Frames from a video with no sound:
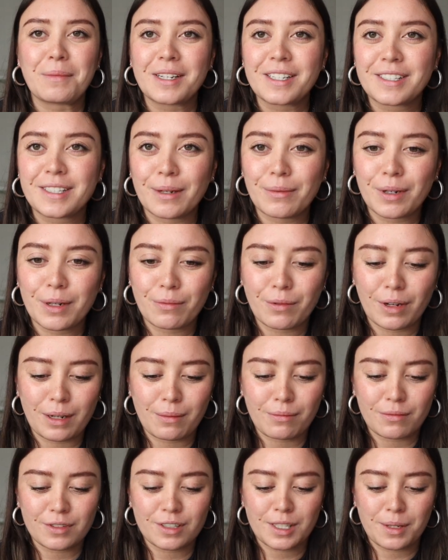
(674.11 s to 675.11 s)
Someone
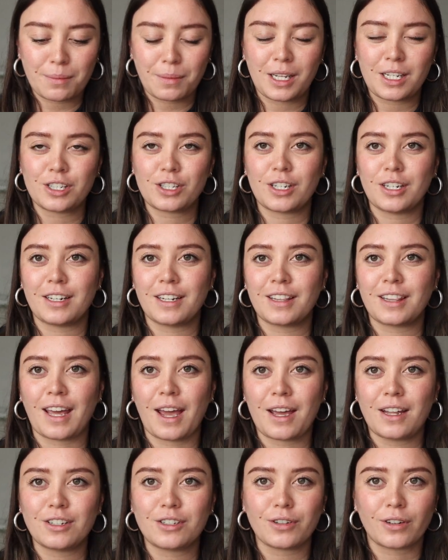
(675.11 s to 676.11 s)
once mentioned
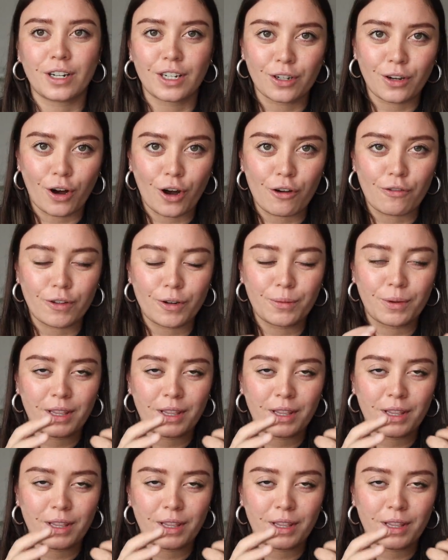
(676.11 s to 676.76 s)
that during COVID,